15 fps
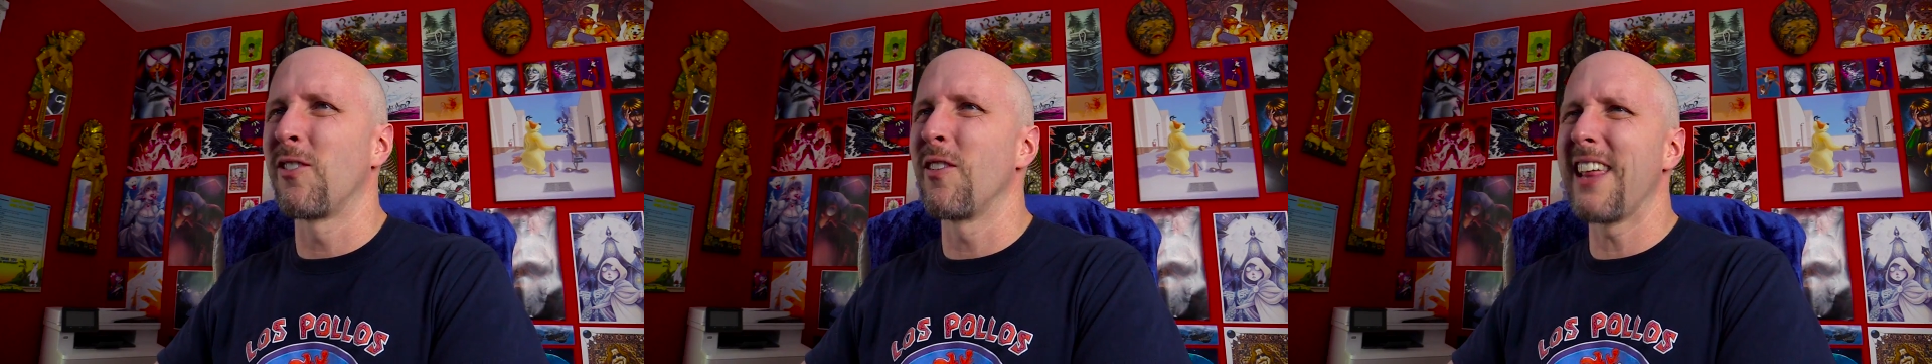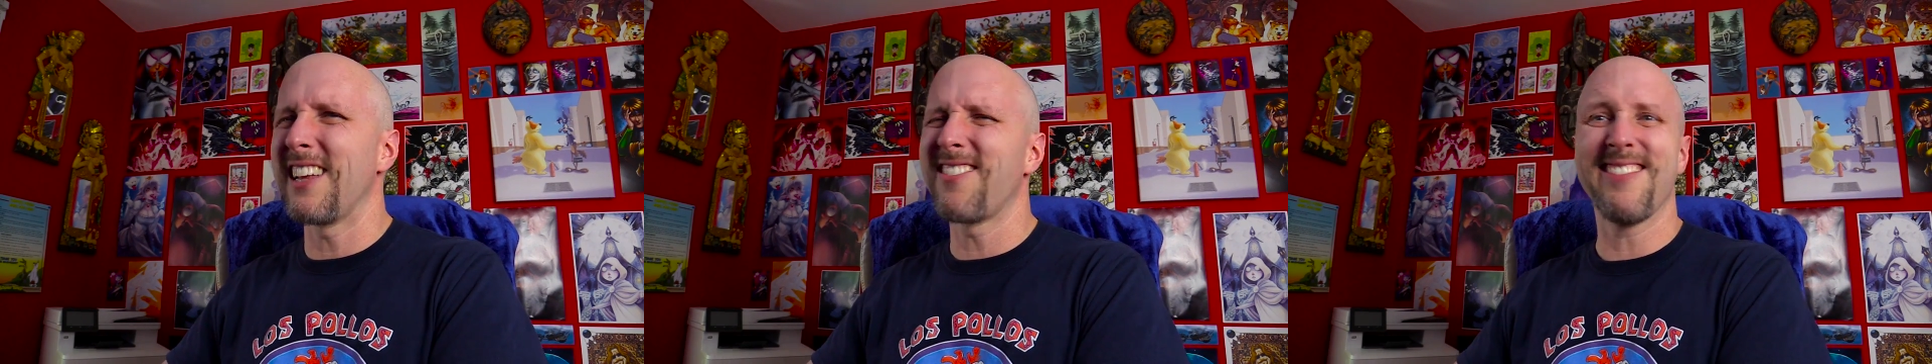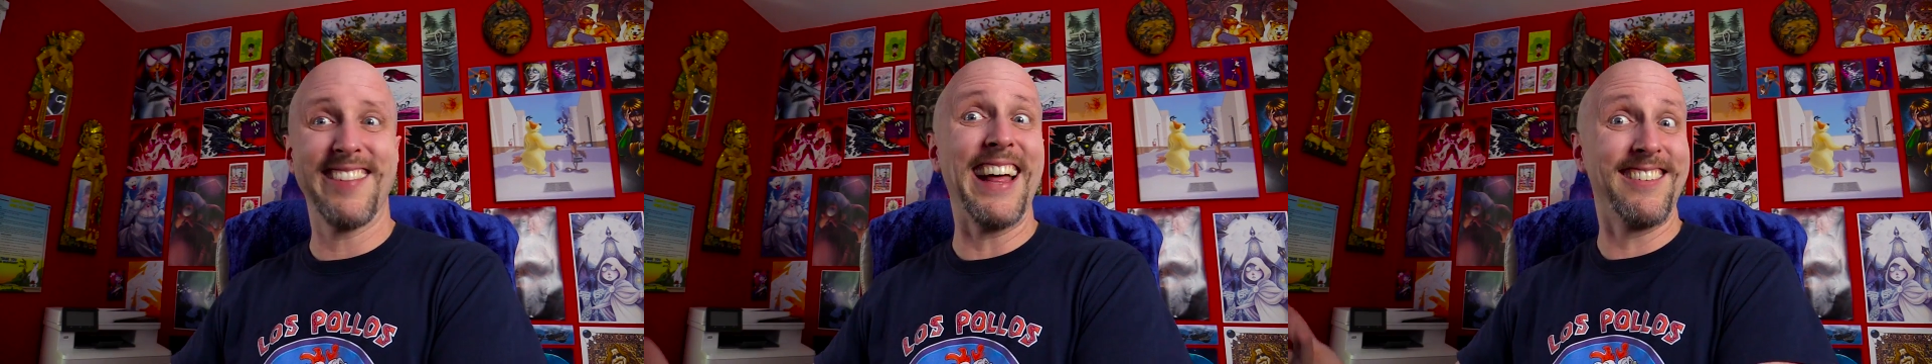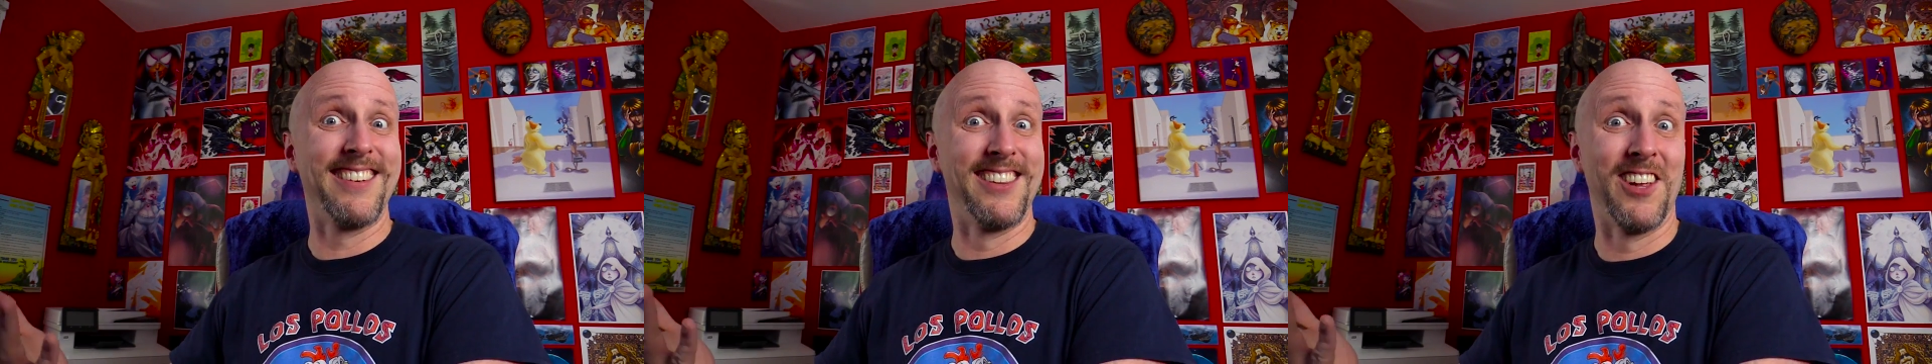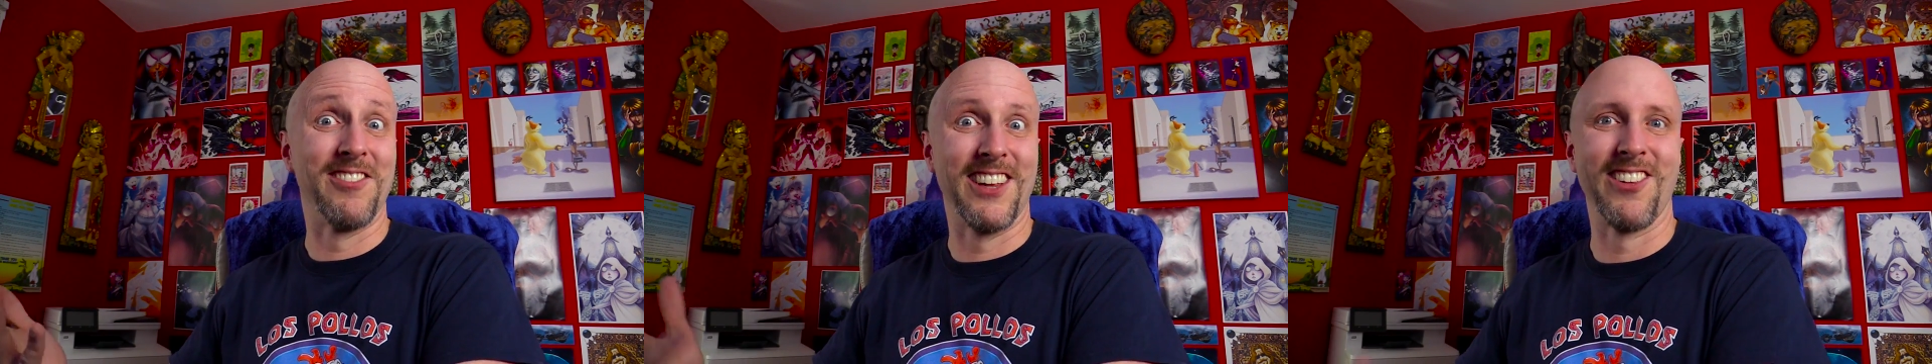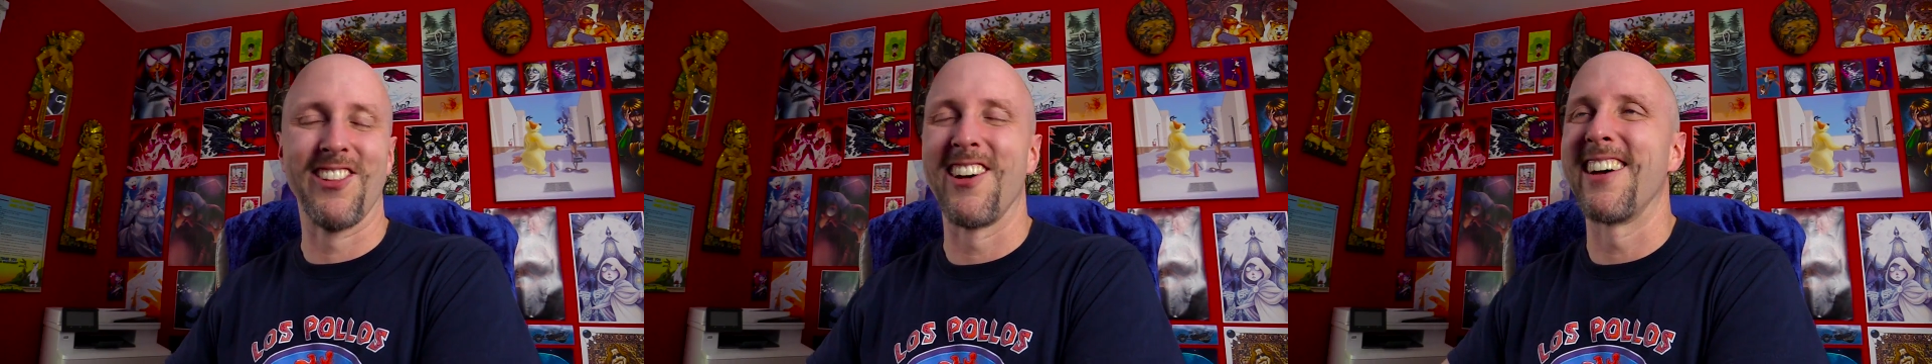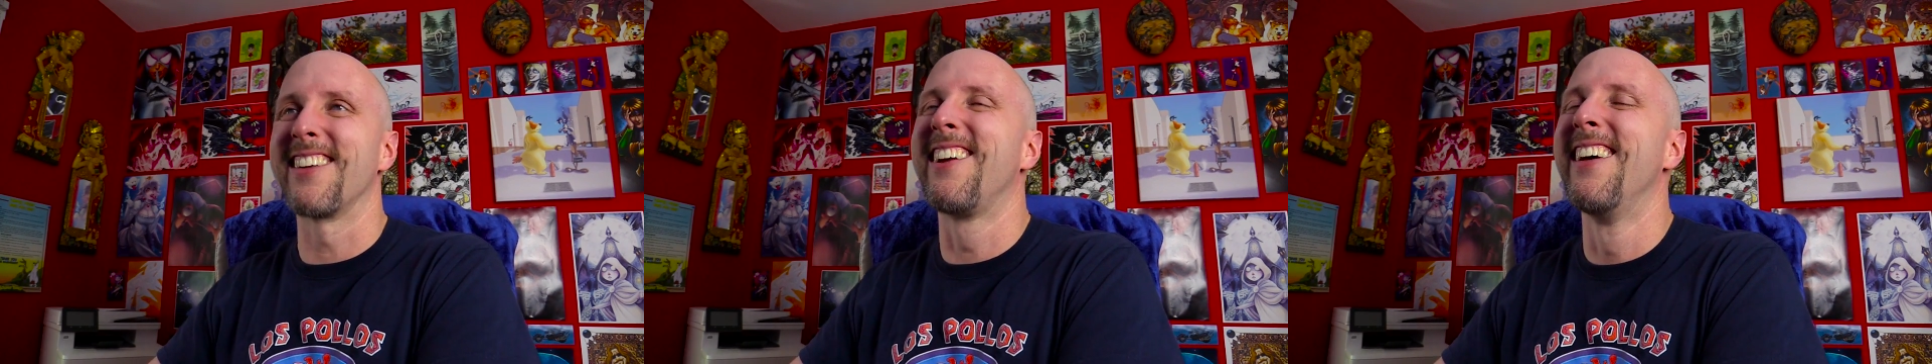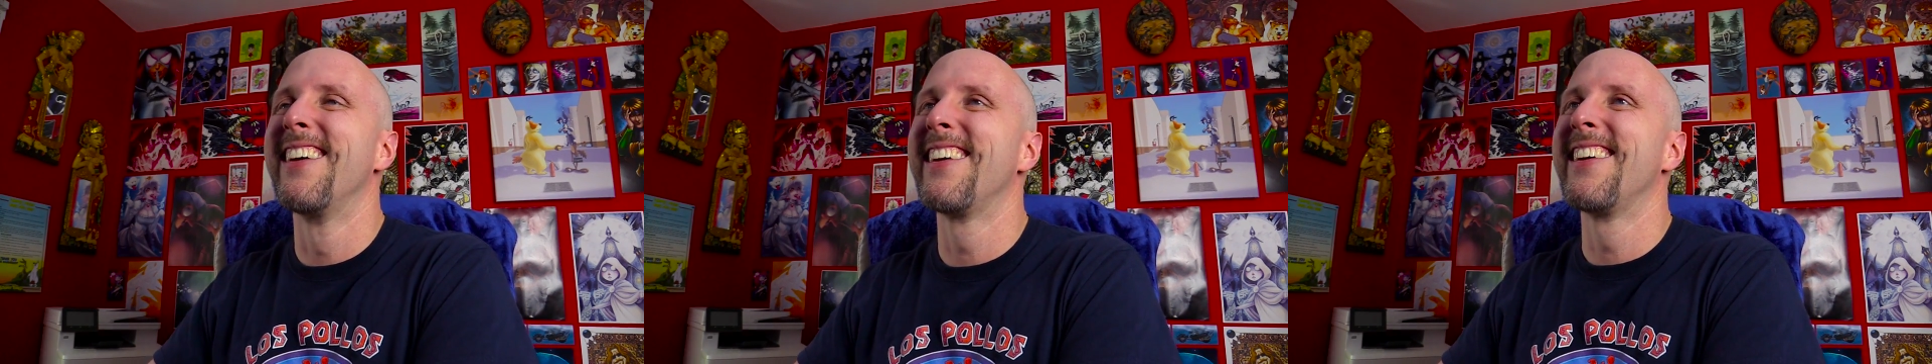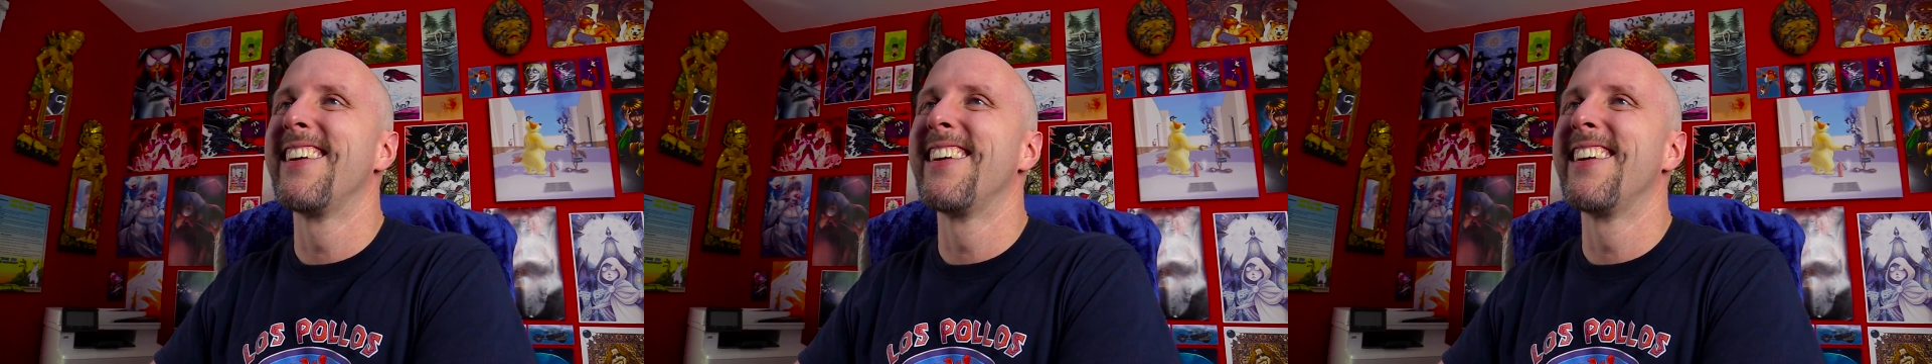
So that that's a lovely thought.